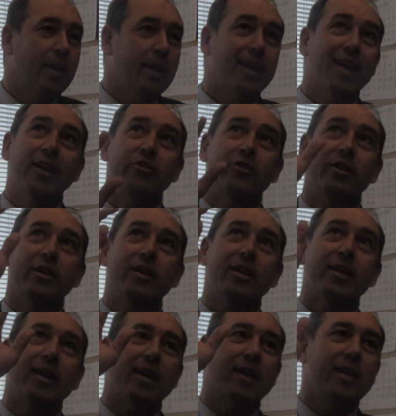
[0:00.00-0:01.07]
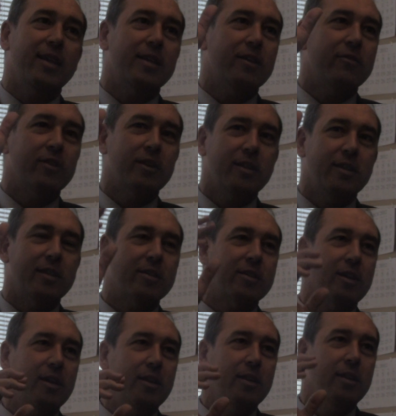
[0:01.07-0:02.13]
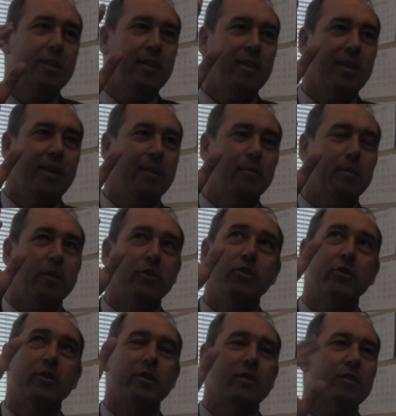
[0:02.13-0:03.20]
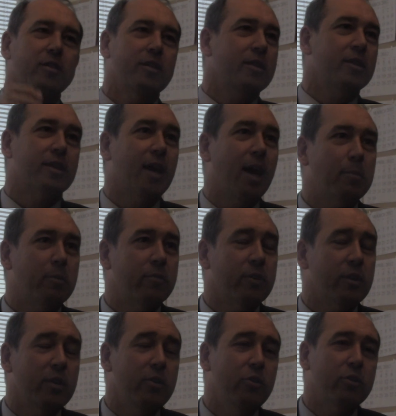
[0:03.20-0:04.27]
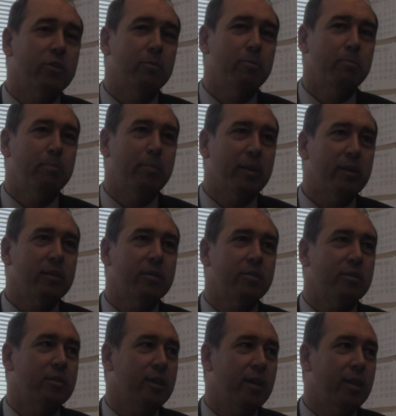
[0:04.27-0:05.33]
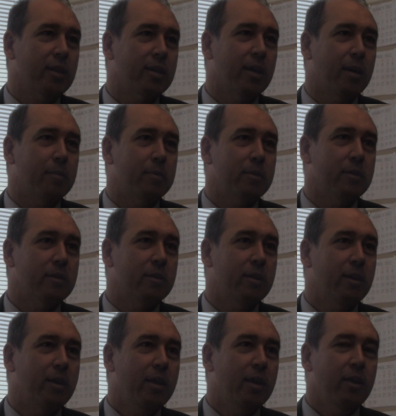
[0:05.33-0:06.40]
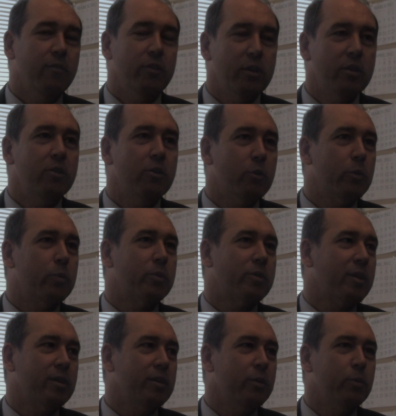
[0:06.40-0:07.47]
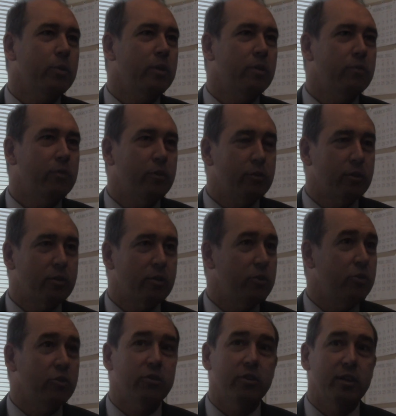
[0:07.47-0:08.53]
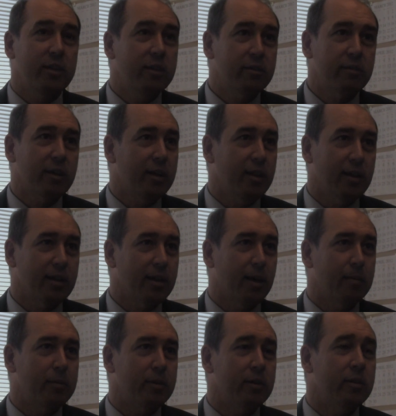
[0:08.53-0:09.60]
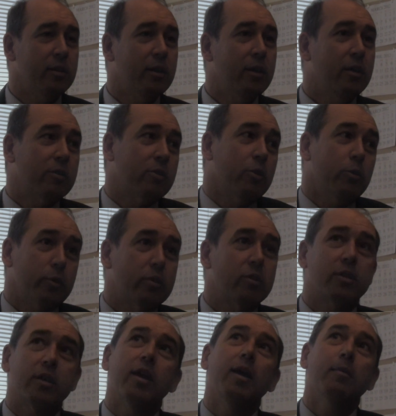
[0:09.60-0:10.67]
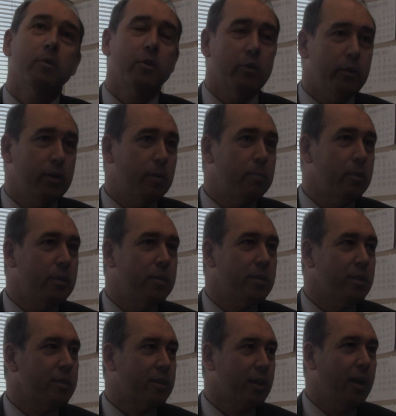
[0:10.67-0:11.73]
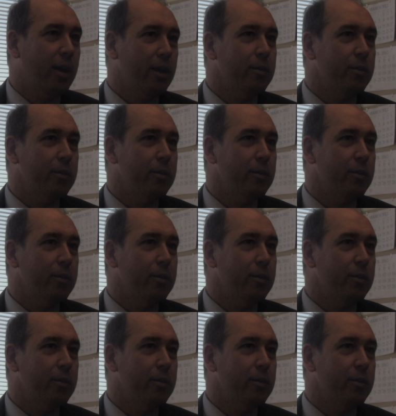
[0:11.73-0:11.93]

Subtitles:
Occasionally you get a glint of it in the sun, but you couldn't see the top of it, and you could barely see the helicopter. If you didn't know it was there, you wouldn't have noticed it. You couldn't hear the helicopter. So it was just a cable going up into the sky.